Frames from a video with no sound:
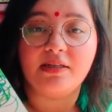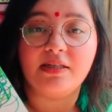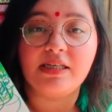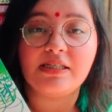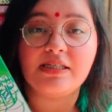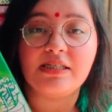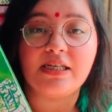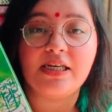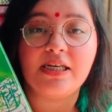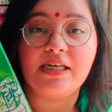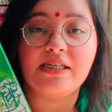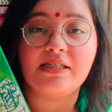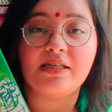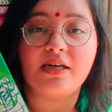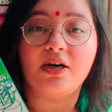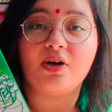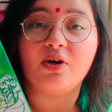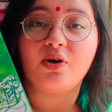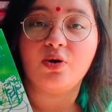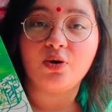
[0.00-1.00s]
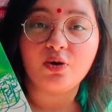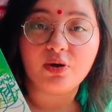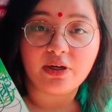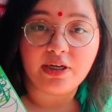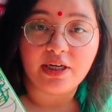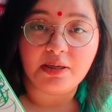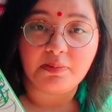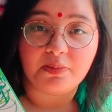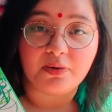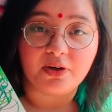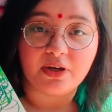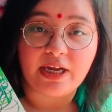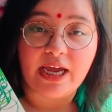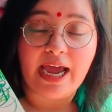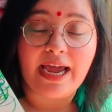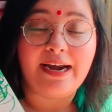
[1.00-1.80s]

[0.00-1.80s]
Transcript: This is a Konkani book